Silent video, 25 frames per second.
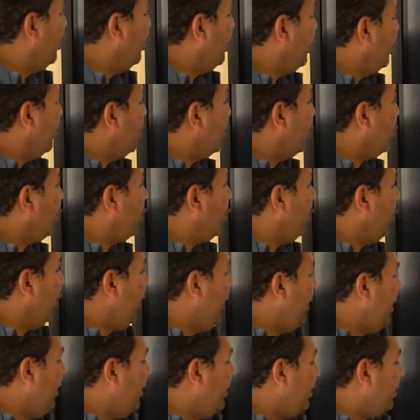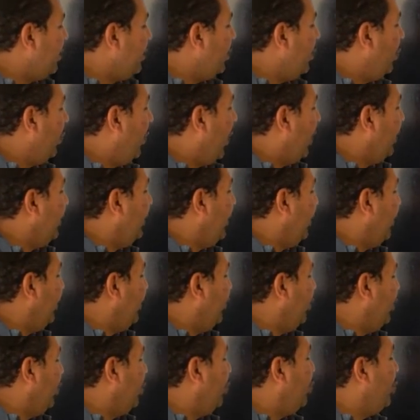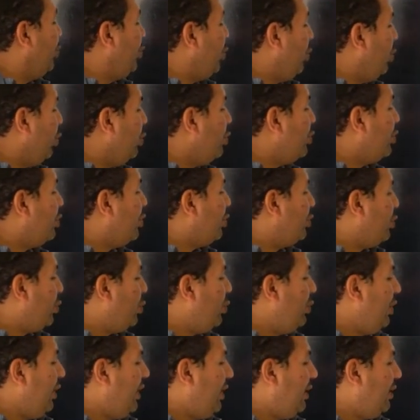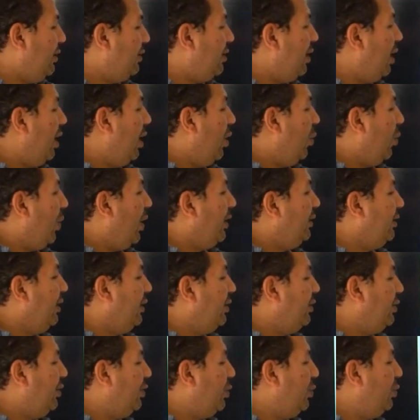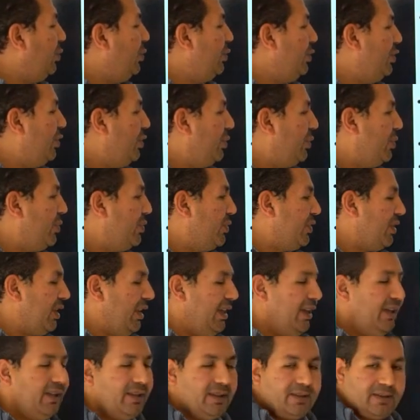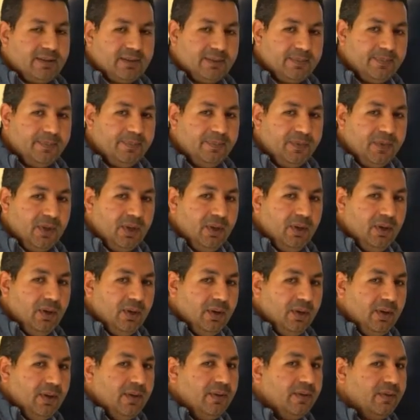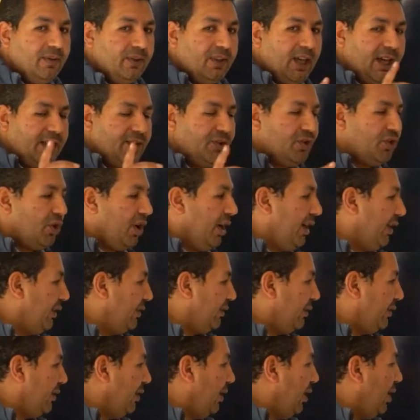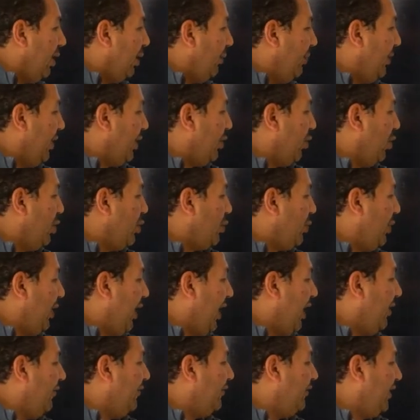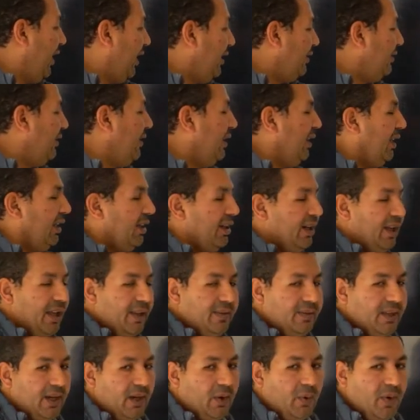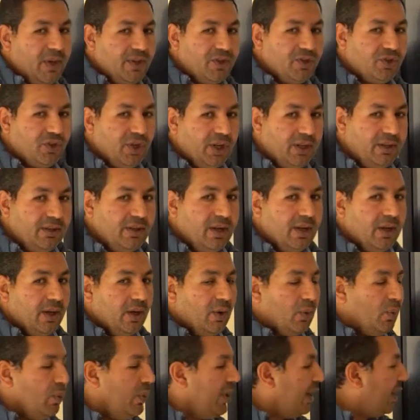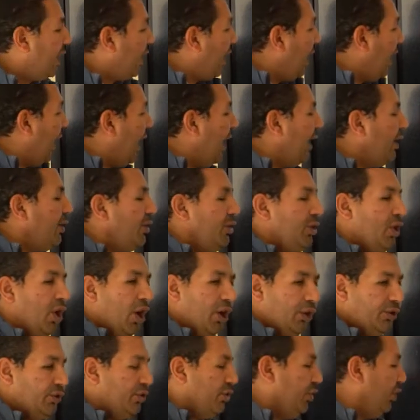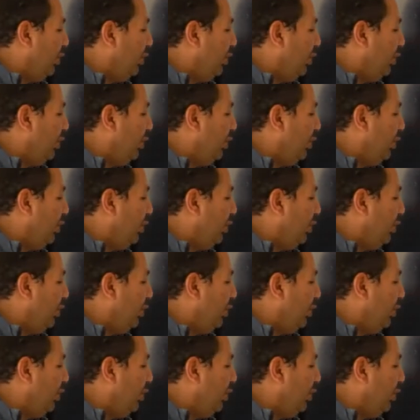used to eat? What did you used to eat? What did you use eat? That's right. Because we have did here in the question, we cannot